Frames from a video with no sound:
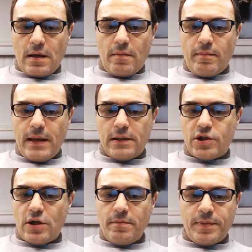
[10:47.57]

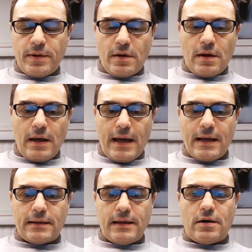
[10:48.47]
Mailchimp and
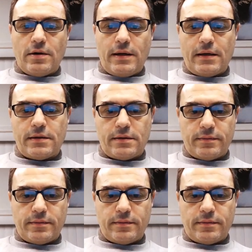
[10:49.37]
click on next.